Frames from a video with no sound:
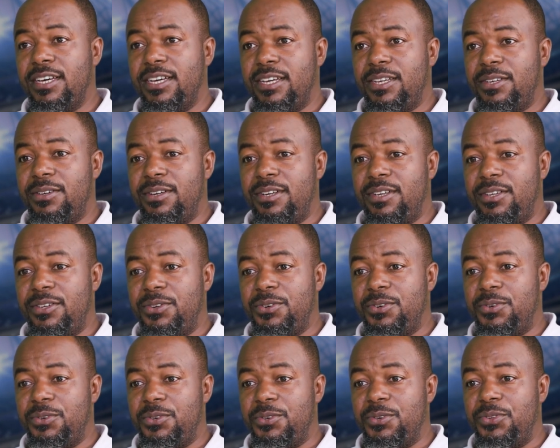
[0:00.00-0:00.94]
You
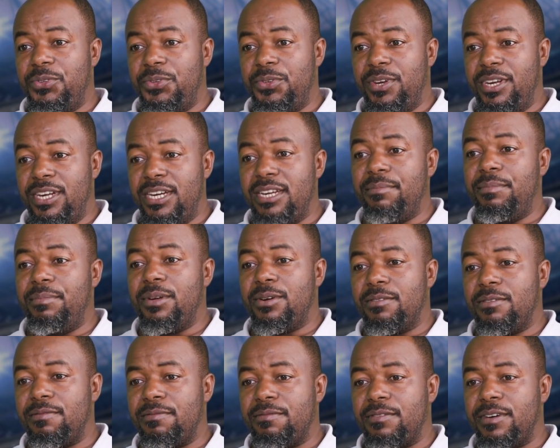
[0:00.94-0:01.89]
need a bit
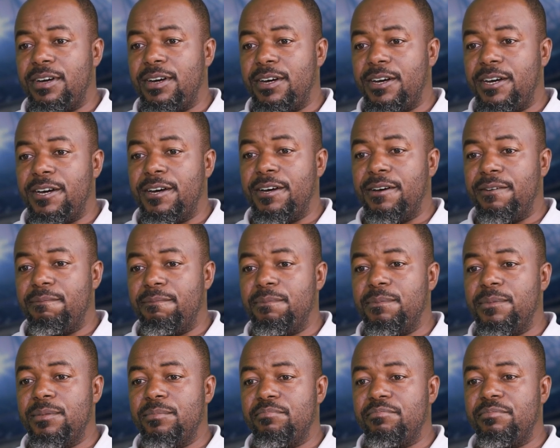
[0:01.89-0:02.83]
of
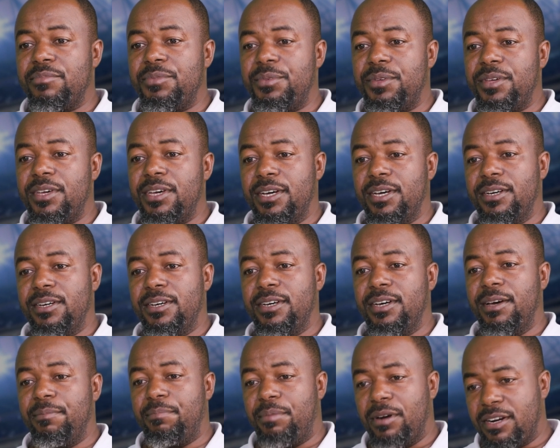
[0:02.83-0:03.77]

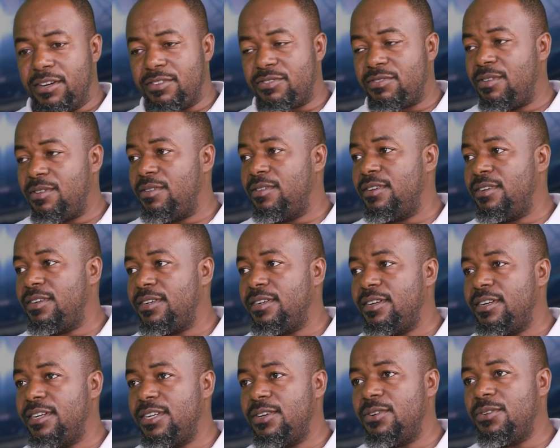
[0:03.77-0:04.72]
a practice round,
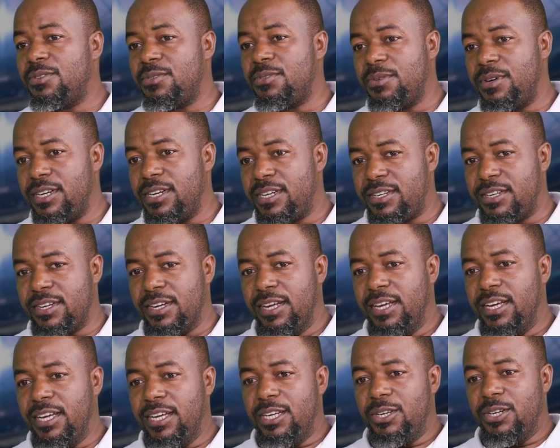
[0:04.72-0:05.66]
to get
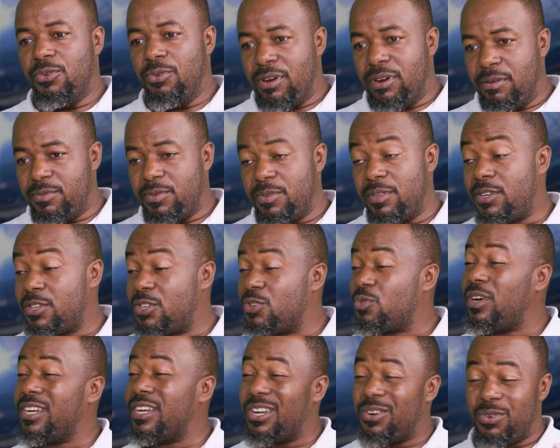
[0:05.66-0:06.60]
to grips with it. It's
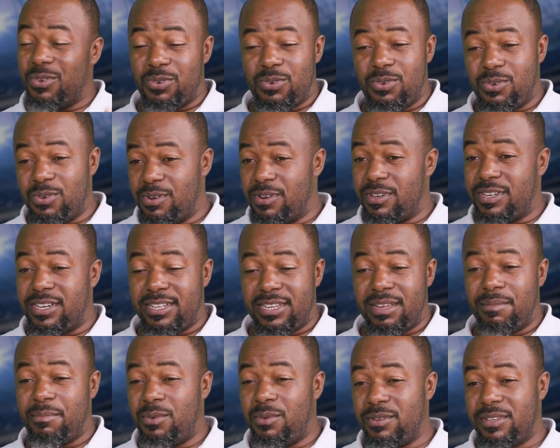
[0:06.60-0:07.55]
quite a long hole.
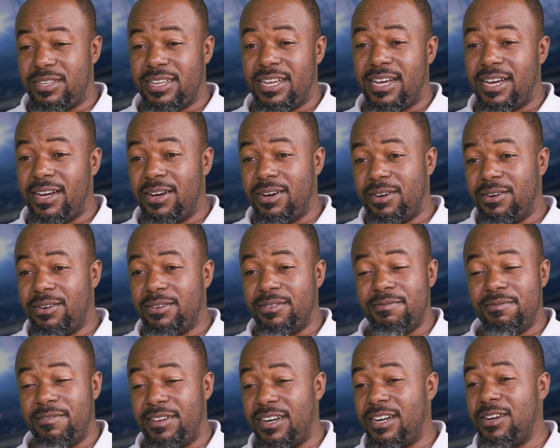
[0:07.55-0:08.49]
Some holes are
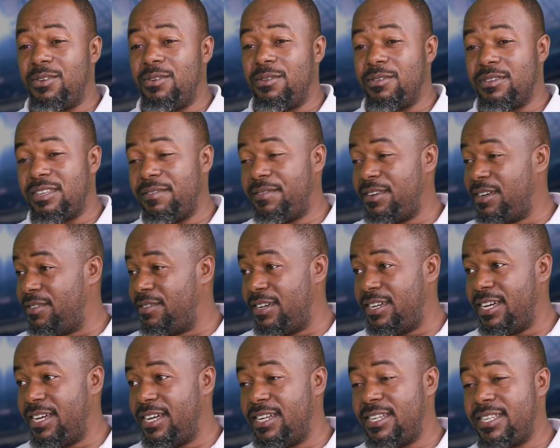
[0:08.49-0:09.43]
very long,
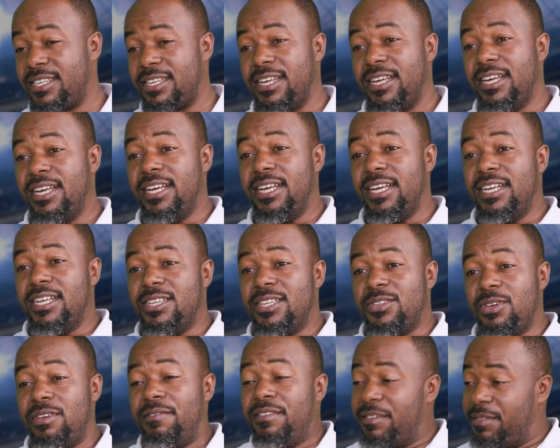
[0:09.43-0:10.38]
700 yards.
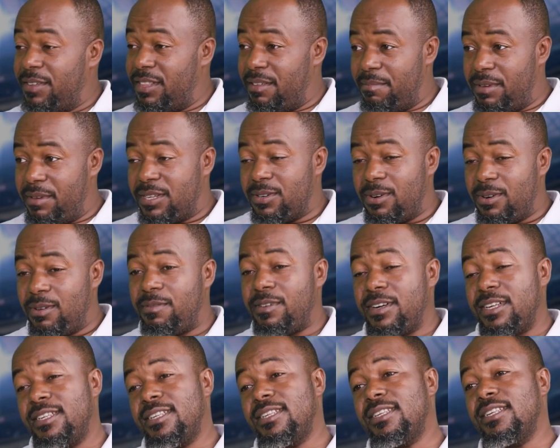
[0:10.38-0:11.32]
So even for the best
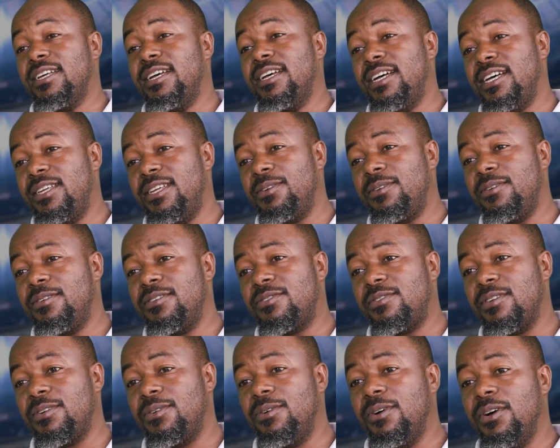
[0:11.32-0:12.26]
golfers, you're going to
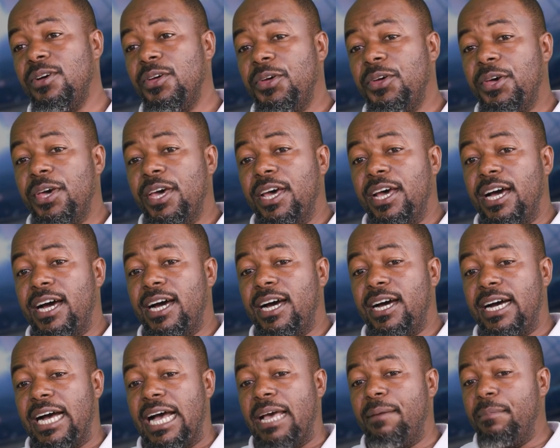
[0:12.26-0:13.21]
struggle.
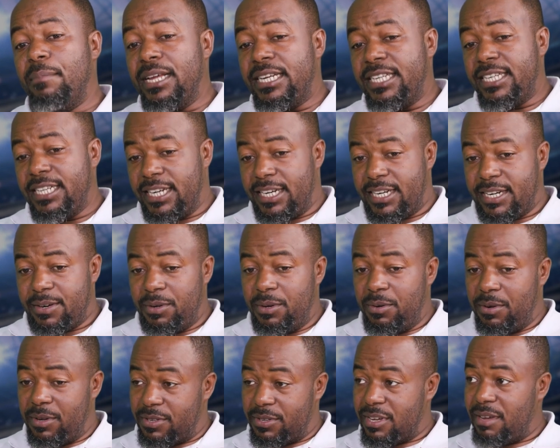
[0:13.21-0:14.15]
I met Chitata
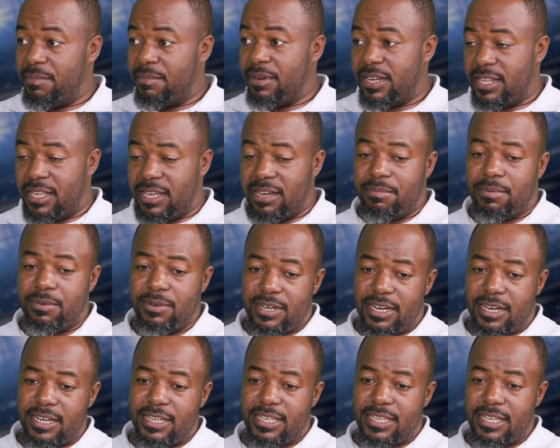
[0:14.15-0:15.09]
when I was coming at the airport,
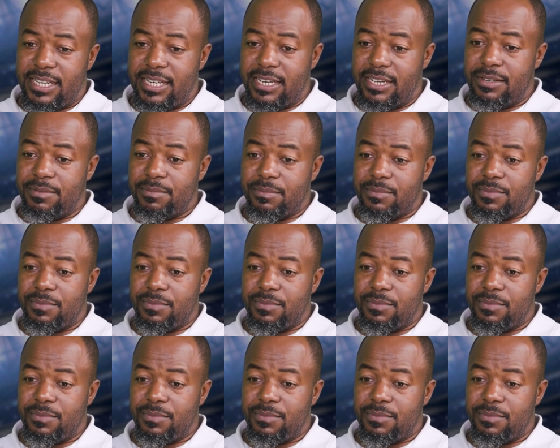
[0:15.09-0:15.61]
and he said,